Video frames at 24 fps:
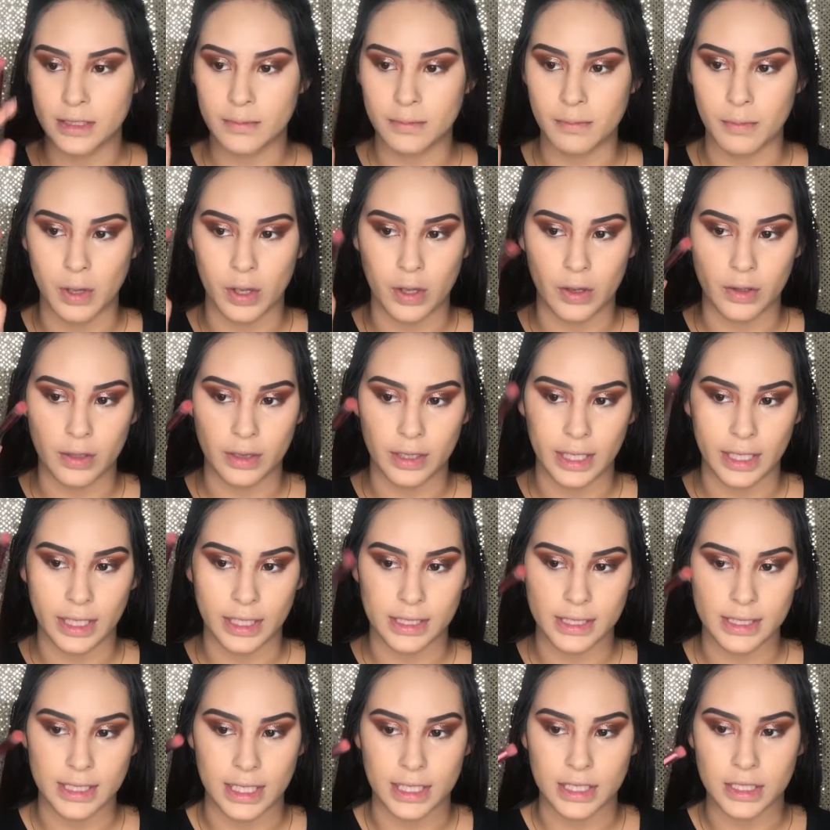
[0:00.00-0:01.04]
small
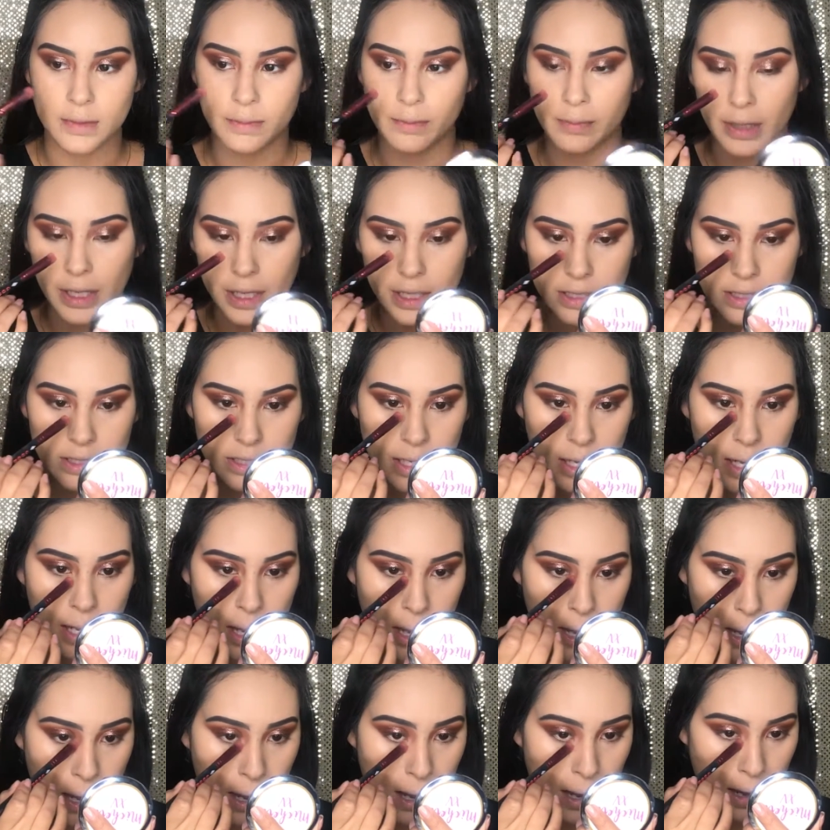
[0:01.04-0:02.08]
like dense brush,
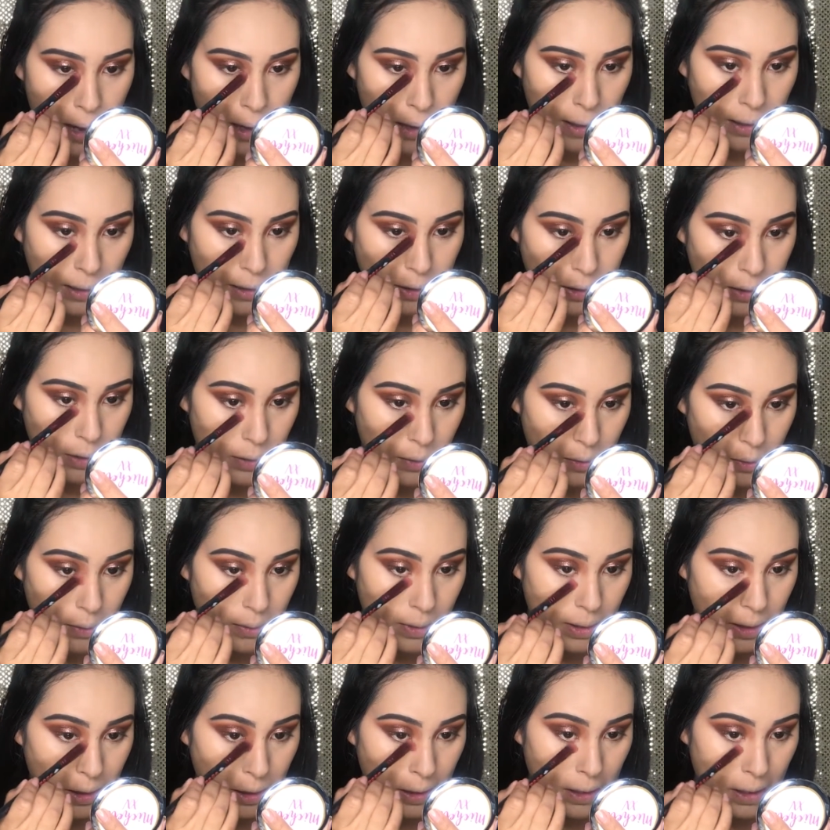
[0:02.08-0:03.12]
and I go
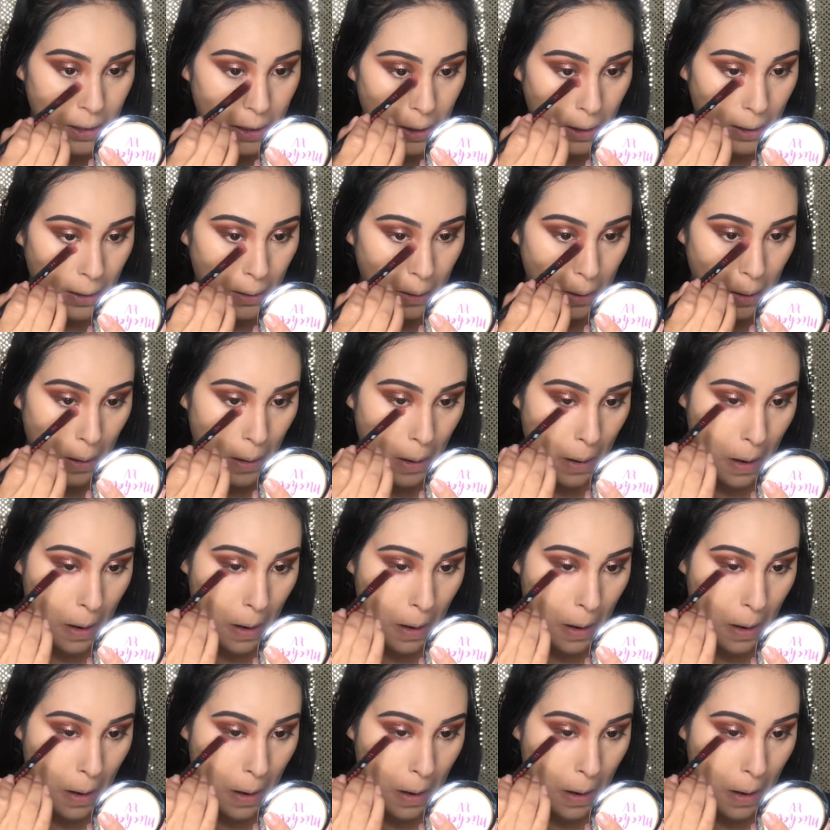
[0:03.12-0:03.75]
in here.